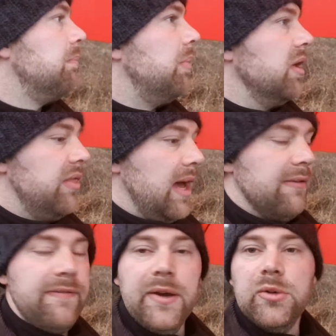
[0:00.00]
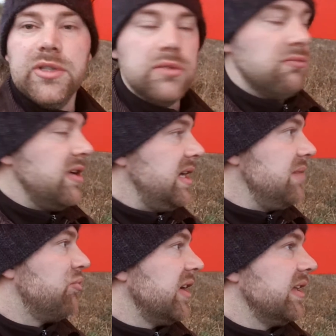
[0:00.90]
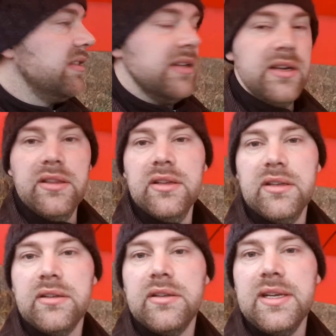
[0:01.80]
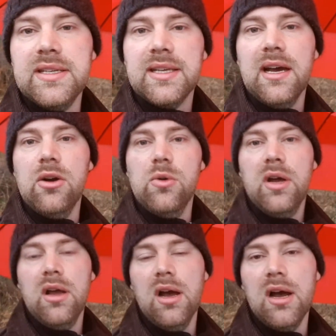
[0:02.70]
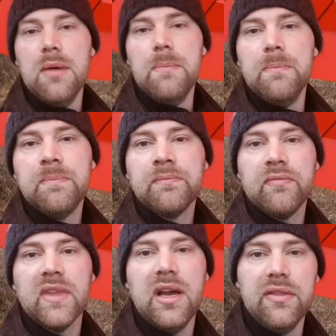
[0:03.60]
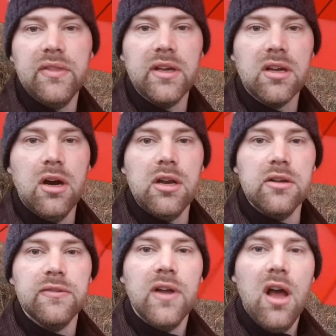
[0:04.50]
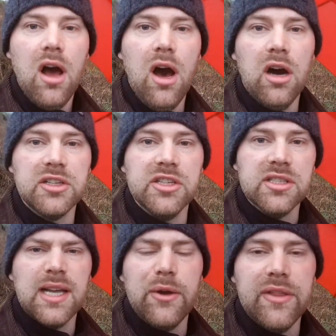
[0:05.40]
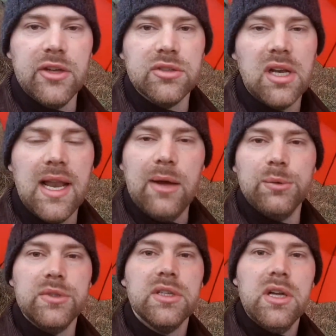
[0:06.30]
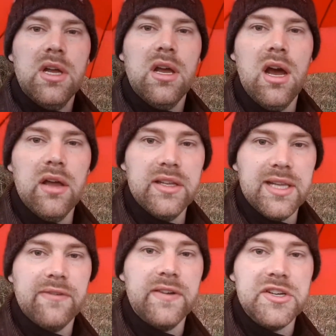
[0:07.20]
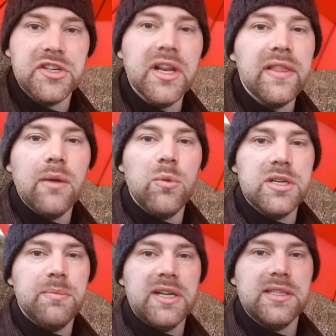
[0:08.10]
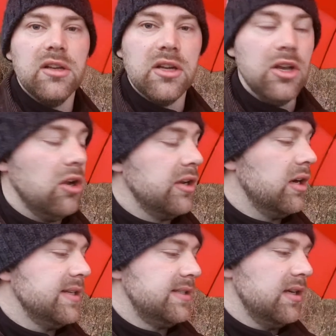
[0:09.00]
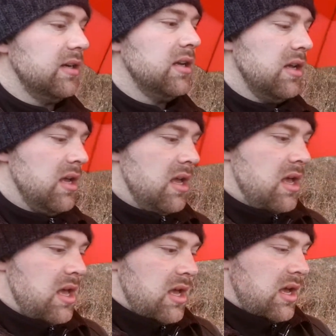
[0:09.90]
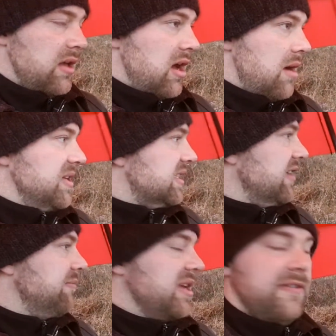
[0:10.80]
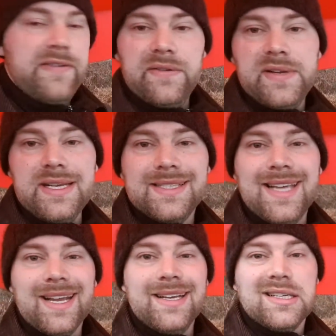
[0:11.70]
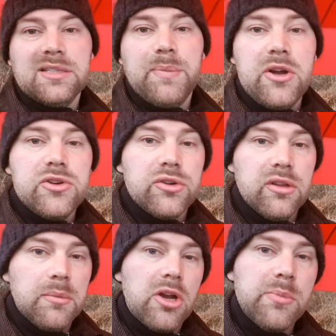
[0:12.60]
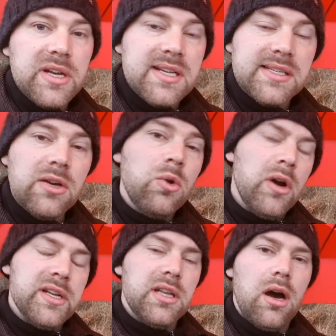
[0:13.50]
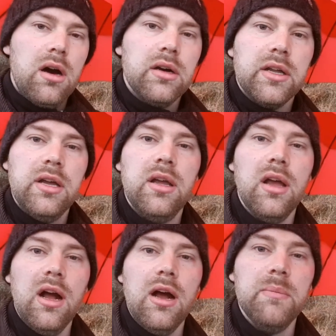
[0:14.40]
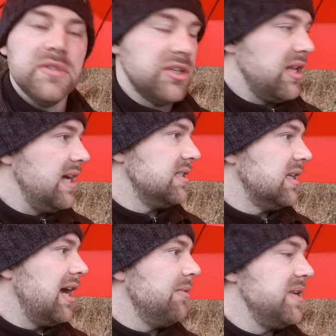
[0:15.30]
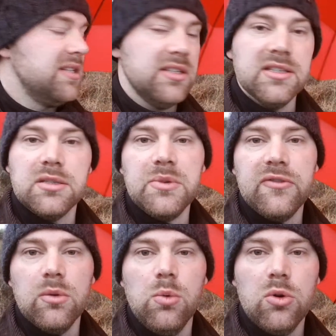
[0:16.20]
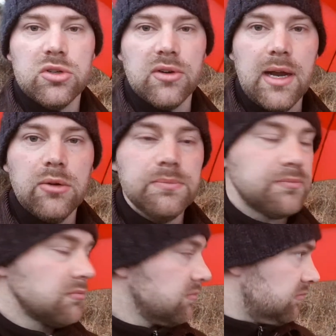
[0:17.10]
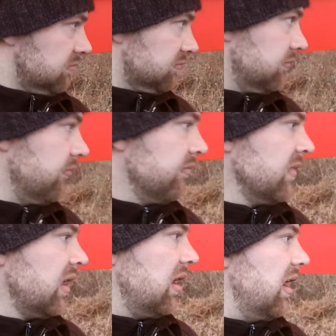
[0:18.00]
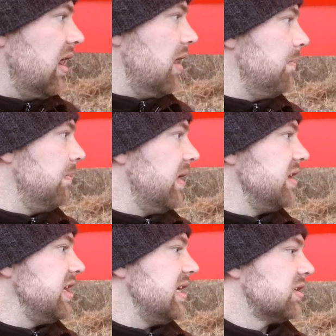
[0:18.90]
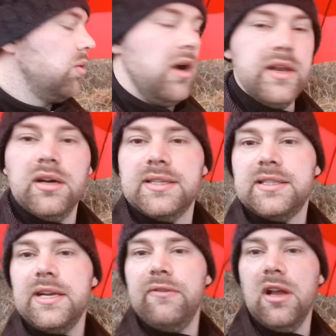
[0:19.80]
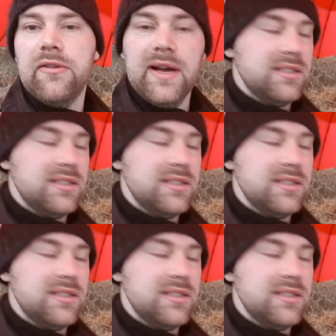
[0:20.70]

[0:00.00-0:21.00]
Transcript: But that filter's really bringing the detail and the kind of harshness out in those clouds, the definition in them, which makes it look a nicer. It's giving me a 15-second exposure at the moment. It's still quite dark, so that is allowing me to smooth the water out. And yeah, it's quite a nice scene really. I've had